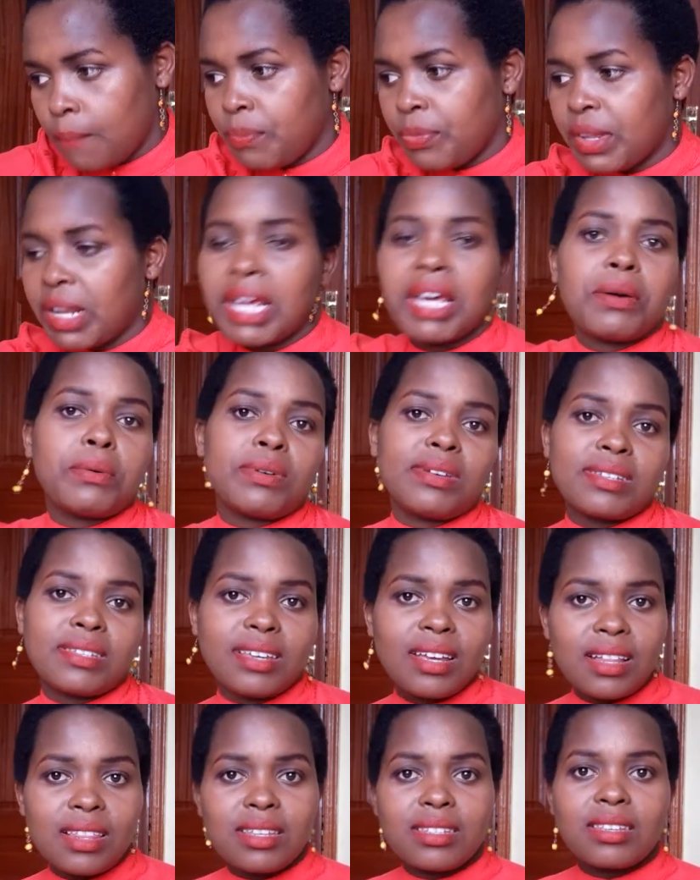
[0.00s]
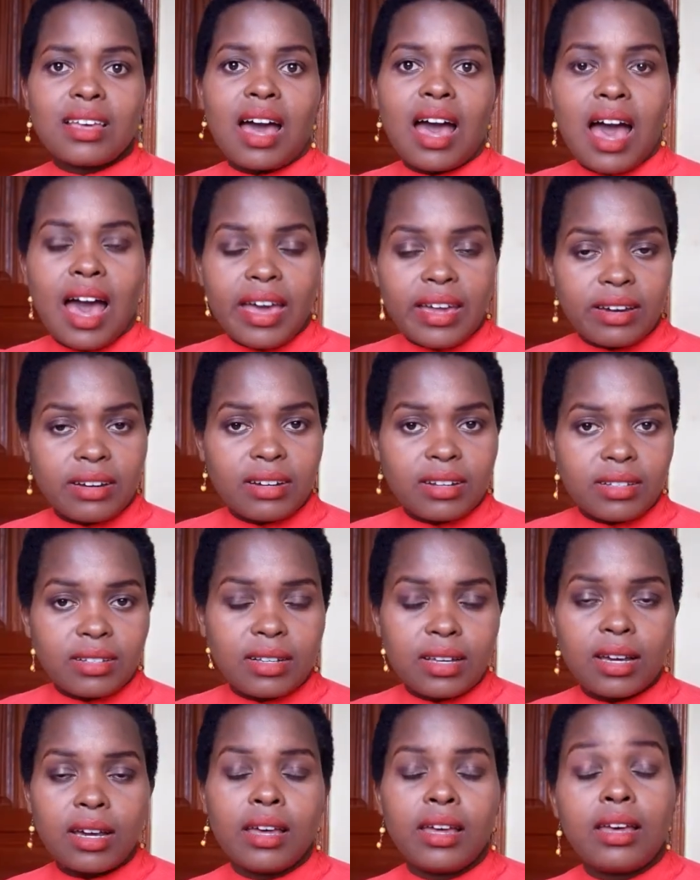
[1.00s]
Like we say, these are high
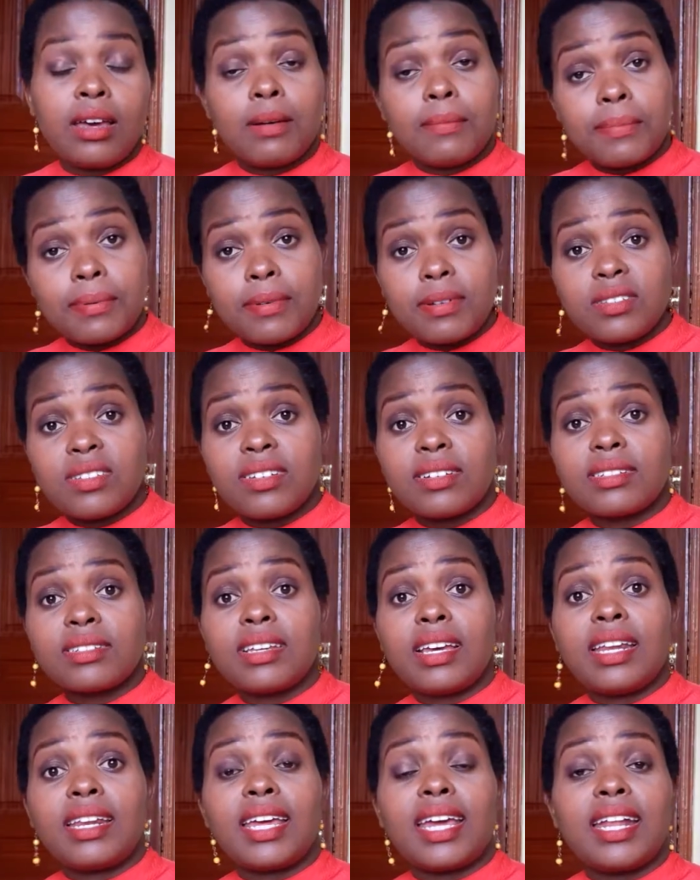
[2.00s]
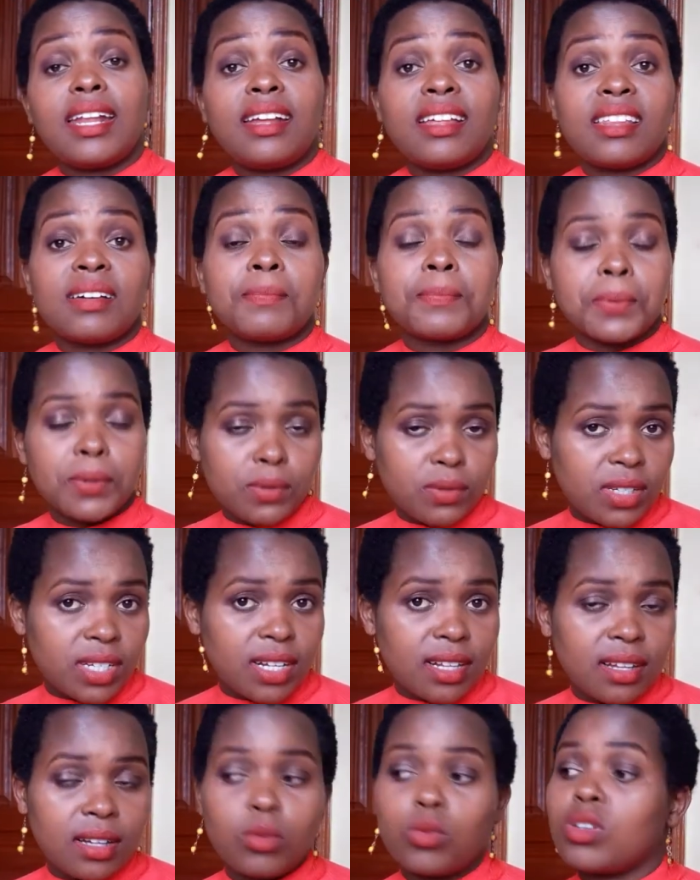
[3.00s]
risk projects, and any other project
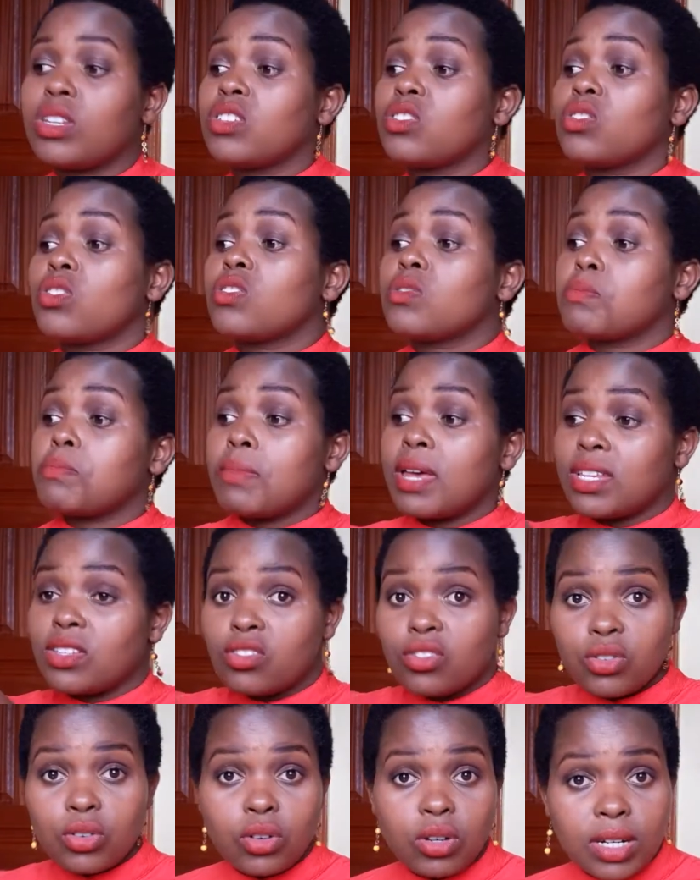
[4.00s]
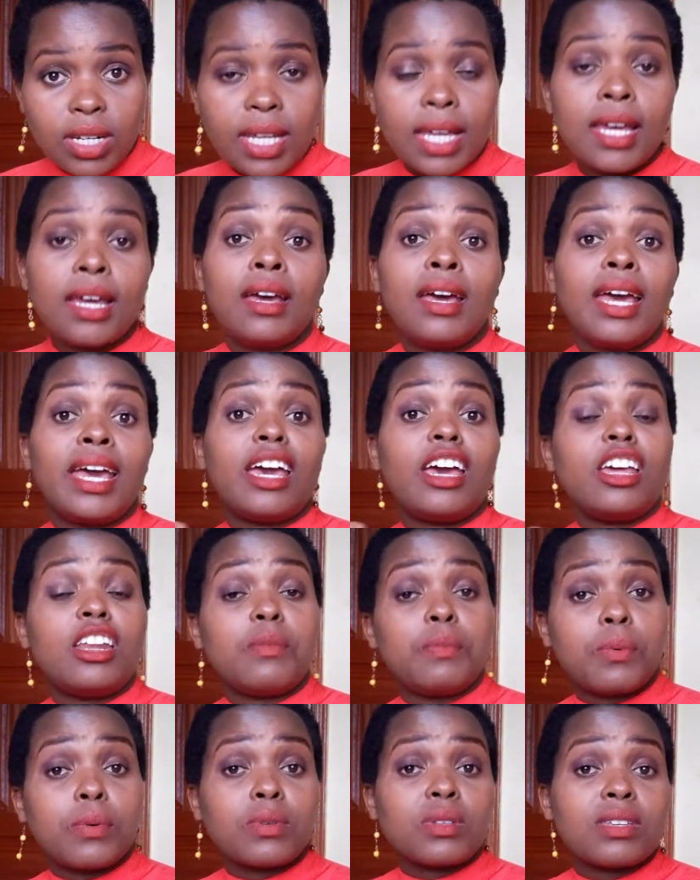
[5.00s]
that is not mentioned and
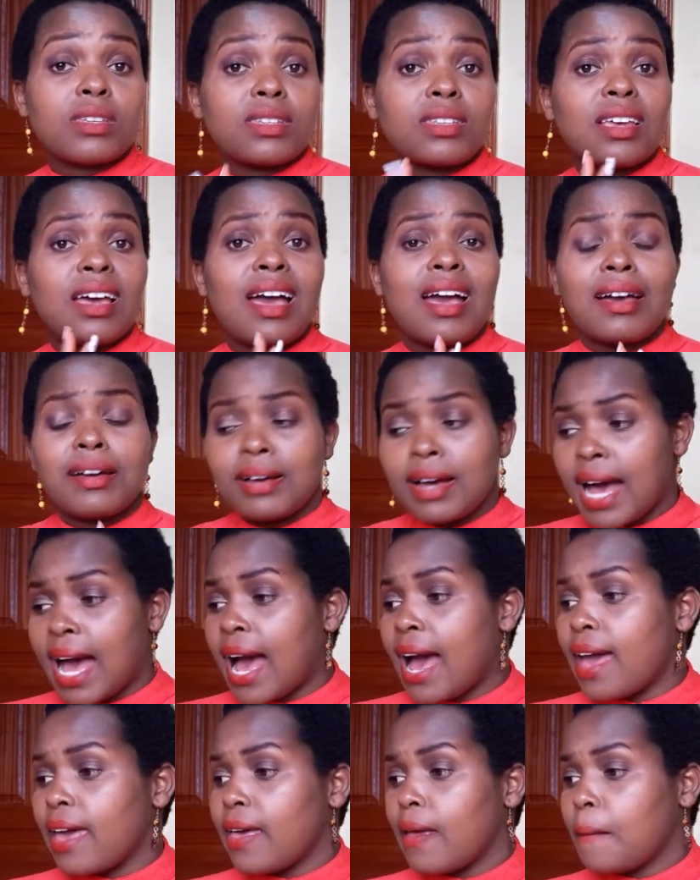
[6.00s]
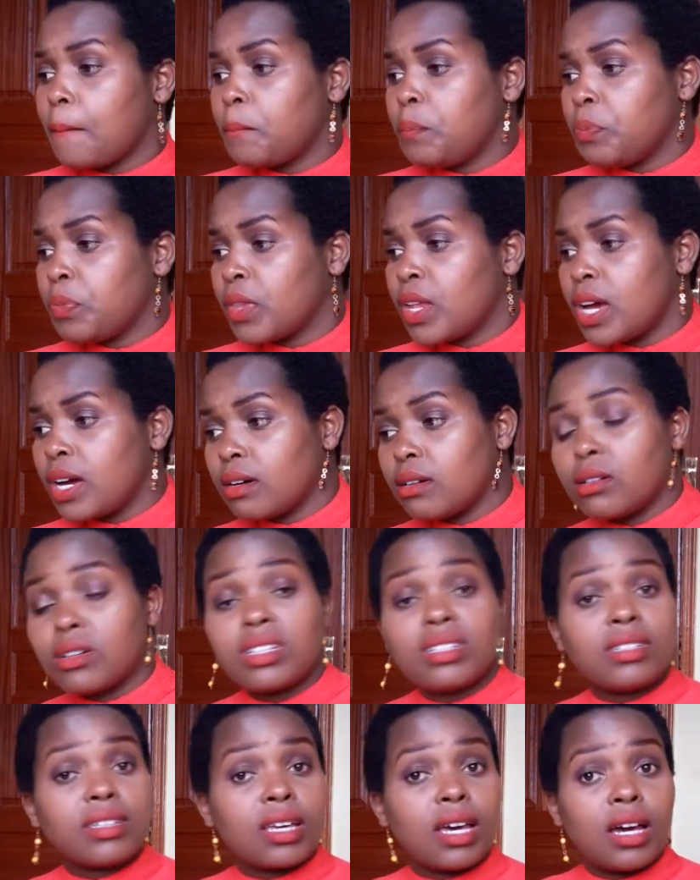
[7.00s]
poses high
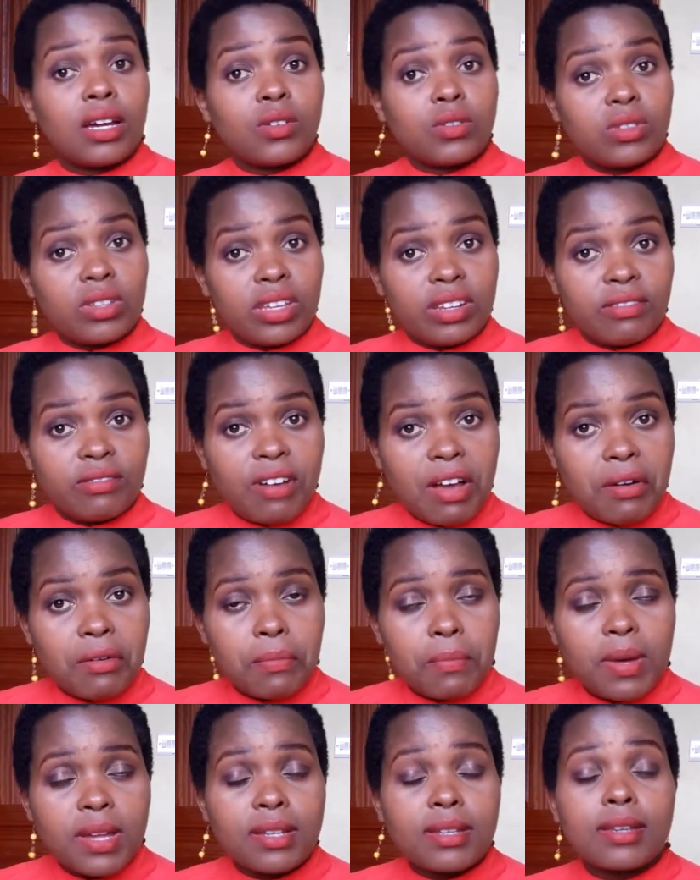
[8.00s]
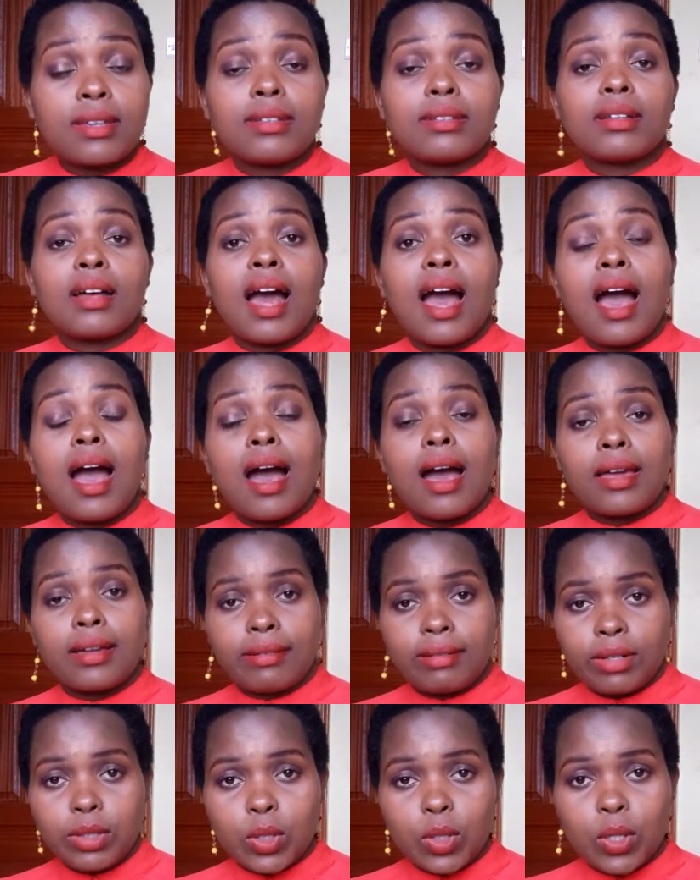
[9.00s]
risk to the environment is high
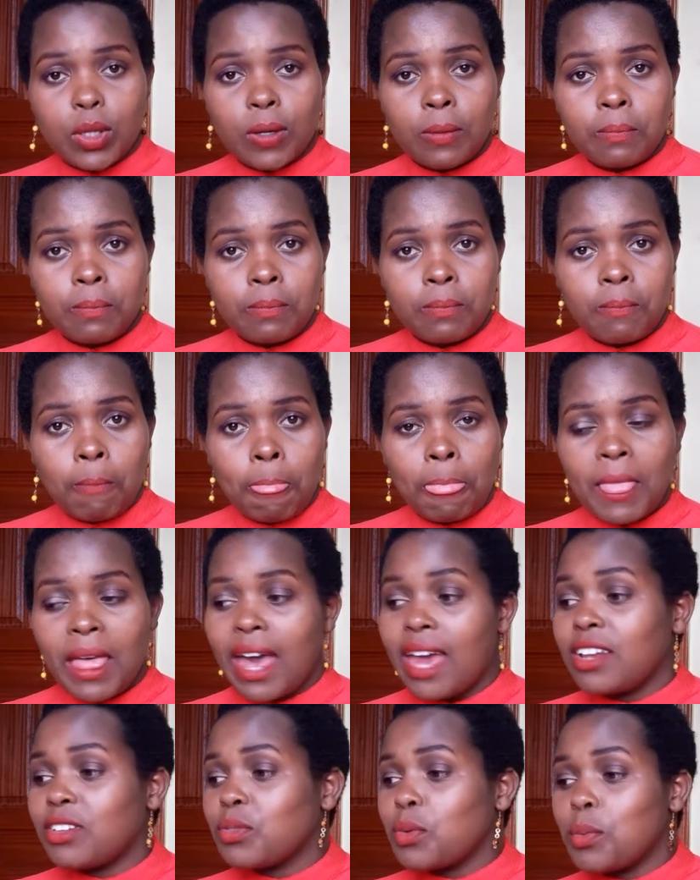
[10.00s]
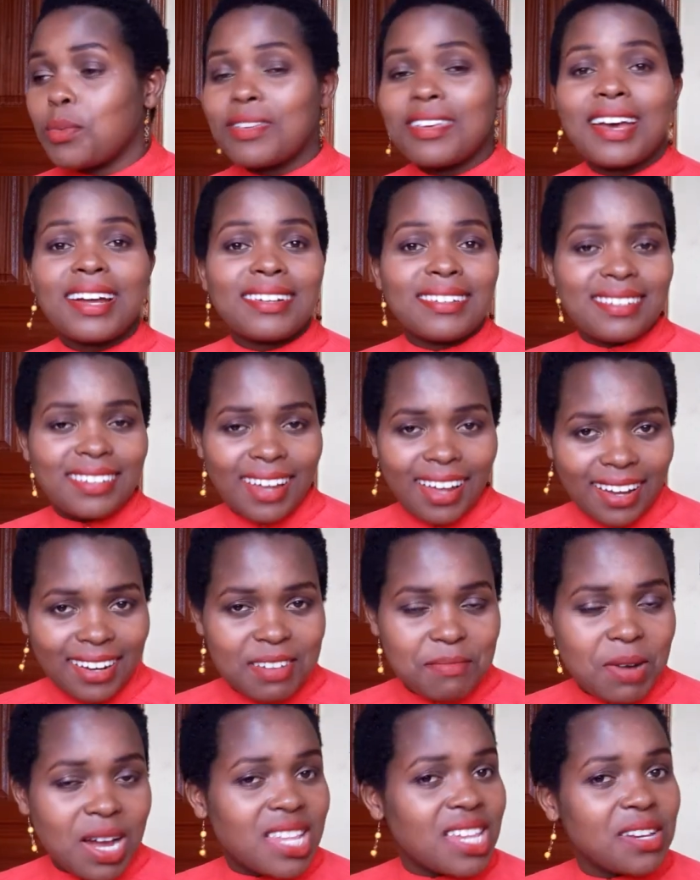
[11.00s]
risk. And so we are done.
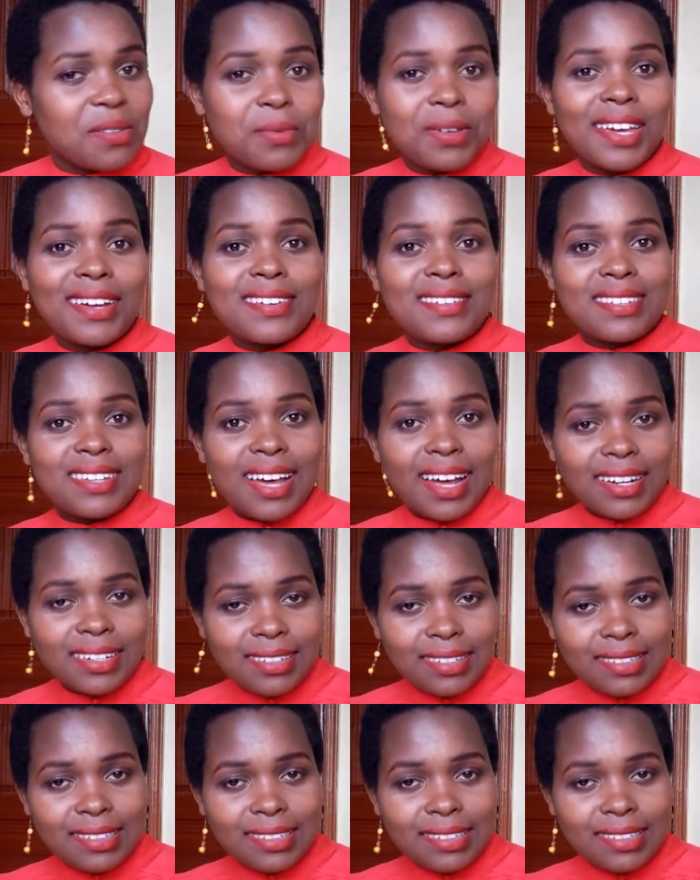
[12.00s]
Imagine we are done.